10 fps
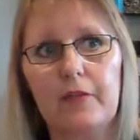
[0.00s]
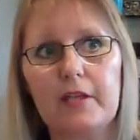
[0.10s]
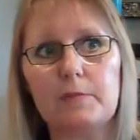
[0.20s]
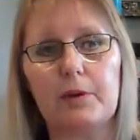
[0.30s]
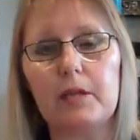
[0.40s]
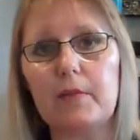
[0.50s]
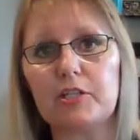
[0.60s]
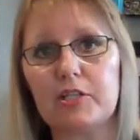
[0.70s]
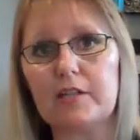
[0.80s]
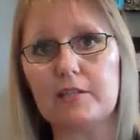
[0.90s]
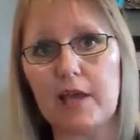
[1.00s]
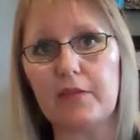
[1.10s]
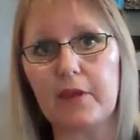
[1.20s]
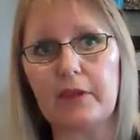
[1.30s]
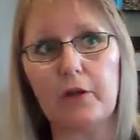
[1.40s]
that's pretty much they
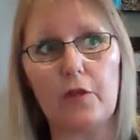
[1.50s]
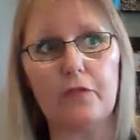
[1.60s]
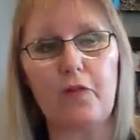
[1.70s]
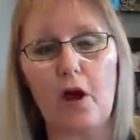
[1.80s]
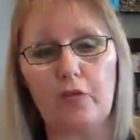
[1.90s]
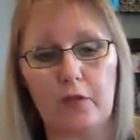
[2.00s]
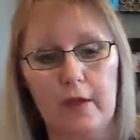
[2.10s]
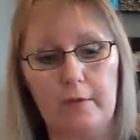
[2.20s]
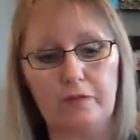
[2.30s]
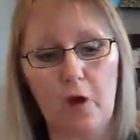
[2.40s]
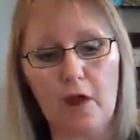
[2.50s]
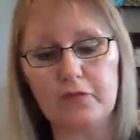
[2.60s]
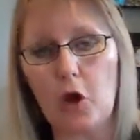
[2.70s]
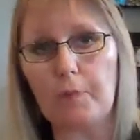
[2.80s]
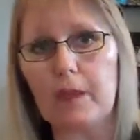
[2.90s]
say that, you know, the five
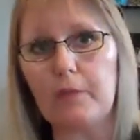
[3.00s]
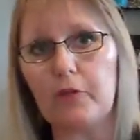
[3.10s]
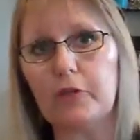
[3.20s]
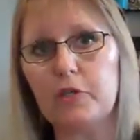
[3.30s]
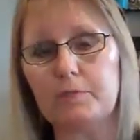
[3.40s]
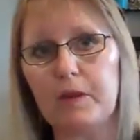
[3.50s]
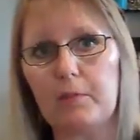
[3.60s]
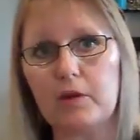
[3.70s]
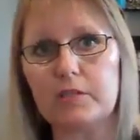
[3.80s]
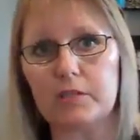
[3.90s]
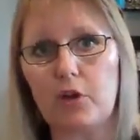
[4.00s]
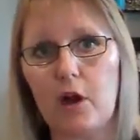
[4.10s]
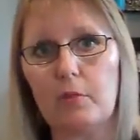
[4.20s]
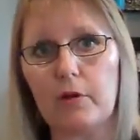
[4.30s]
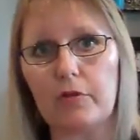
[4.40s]
five top people that you spend most of the
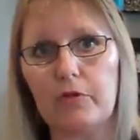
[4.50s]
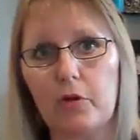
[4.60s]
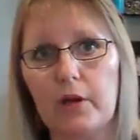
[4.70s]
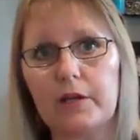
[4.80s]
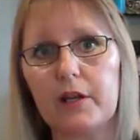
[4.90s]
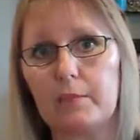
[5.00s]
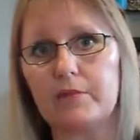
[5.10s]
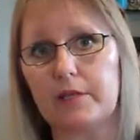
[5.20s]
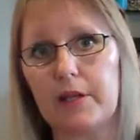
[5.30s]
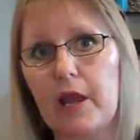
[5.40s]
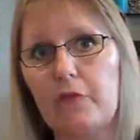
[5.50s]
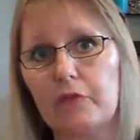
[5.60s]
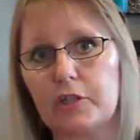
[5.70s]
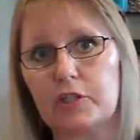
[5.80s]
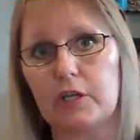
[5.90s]
time with, your income is going to
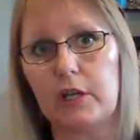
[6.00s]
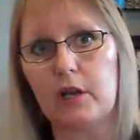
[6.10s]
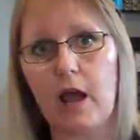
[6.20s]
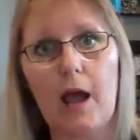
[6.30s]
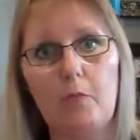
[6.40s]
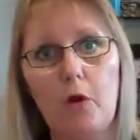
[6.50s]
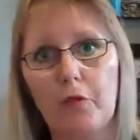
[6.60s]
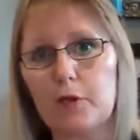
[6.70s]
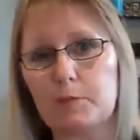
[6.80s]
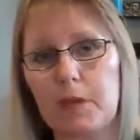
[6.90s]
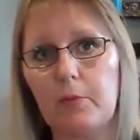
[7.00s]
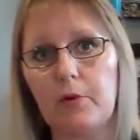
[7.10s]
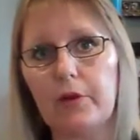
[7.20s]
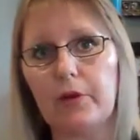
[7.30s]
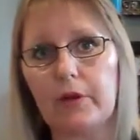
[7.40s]
average um, what those
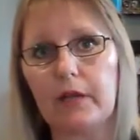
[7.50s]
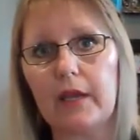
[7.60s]
people earn.